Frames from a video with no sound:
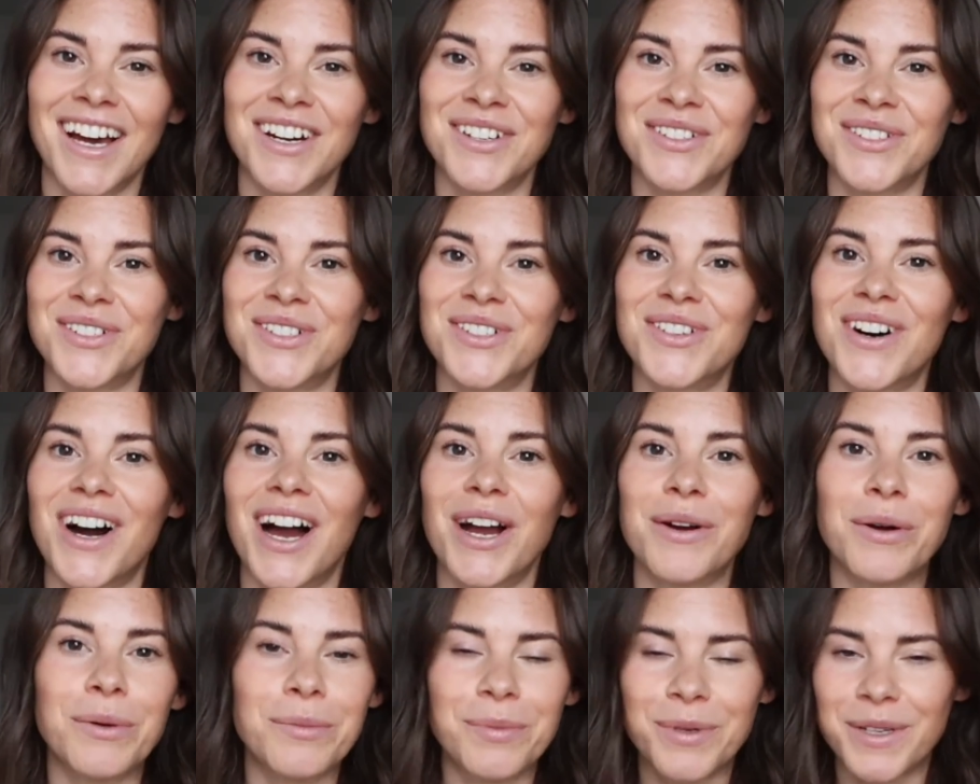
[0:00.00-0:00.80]
at all,
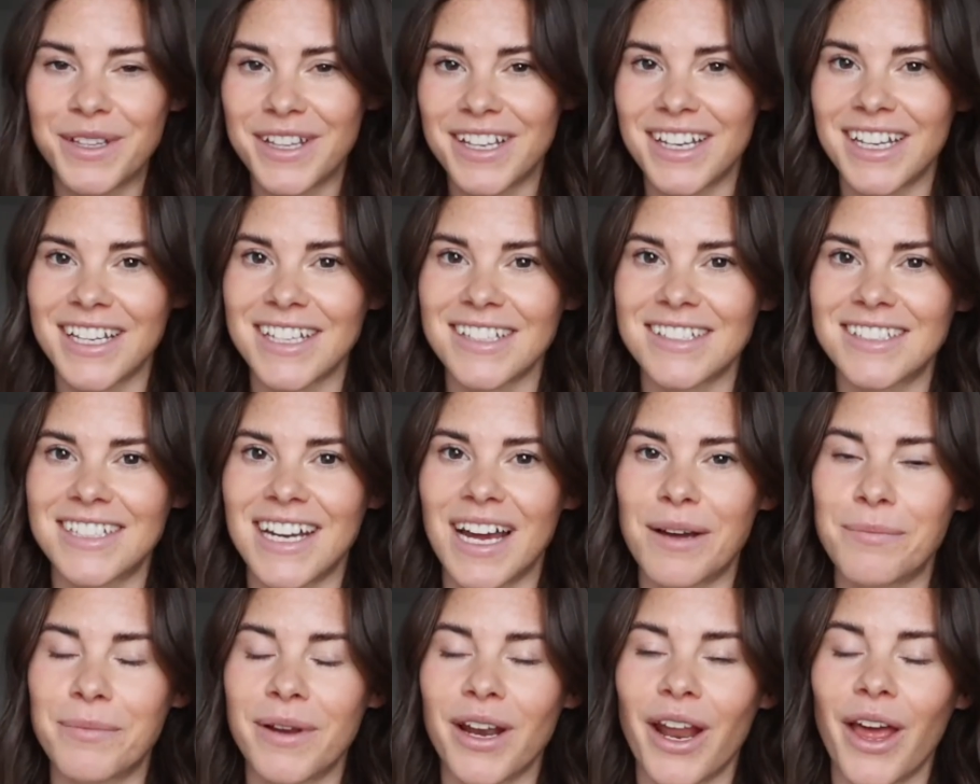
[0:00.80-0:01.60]
I will put the links
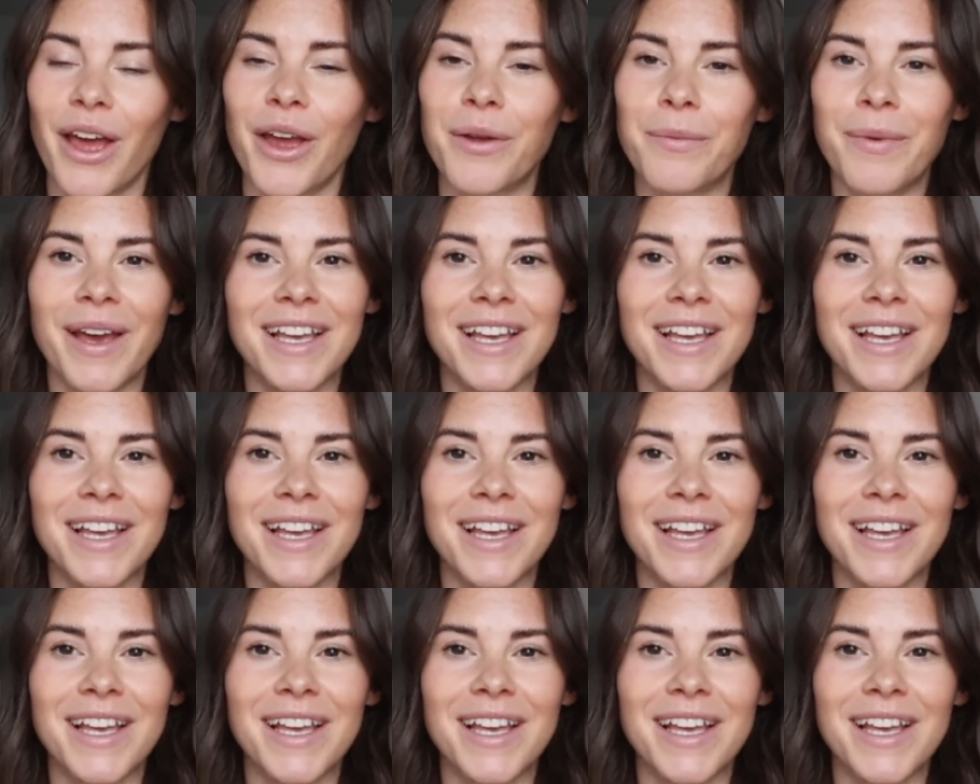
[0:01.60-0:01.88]
down below.